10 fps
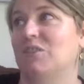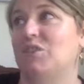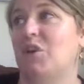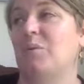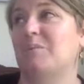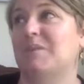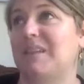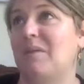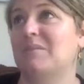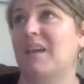
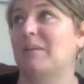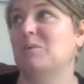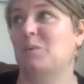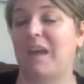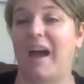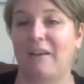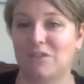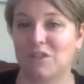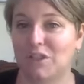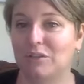sometimes we have
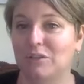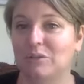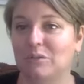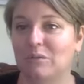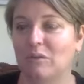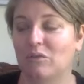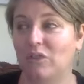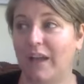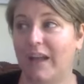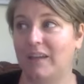to
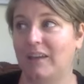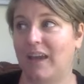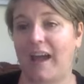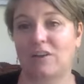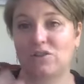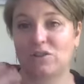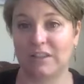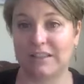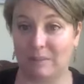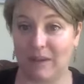like
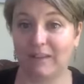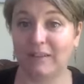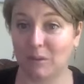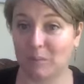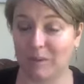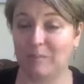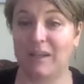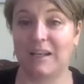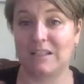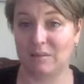actually spend a little bit of
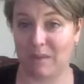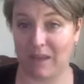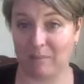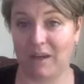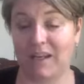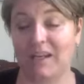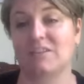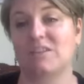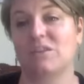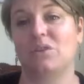money to make money.
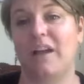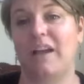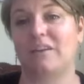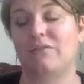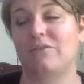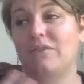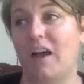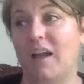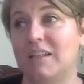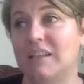So like
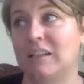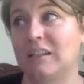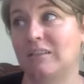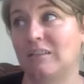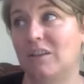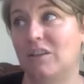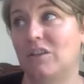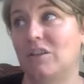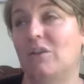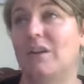finding,
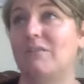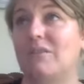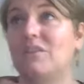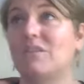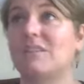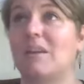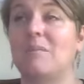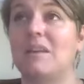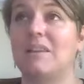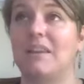you know, if there is
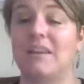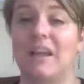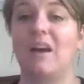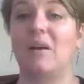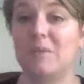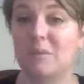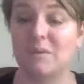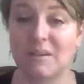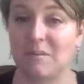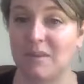somebody that can help you
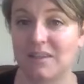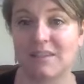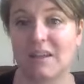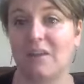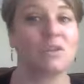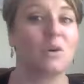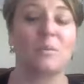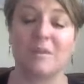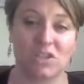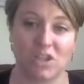with some of this stuff, don't
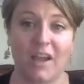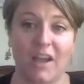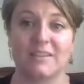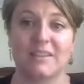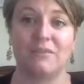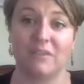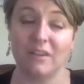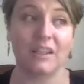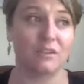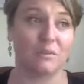be shy, because I feel
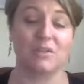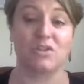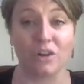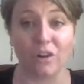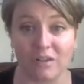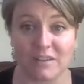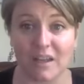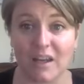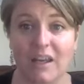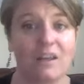like the returns
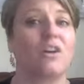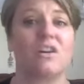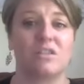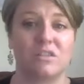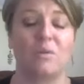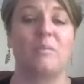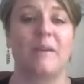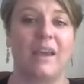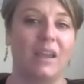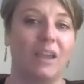on it are so
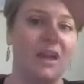big.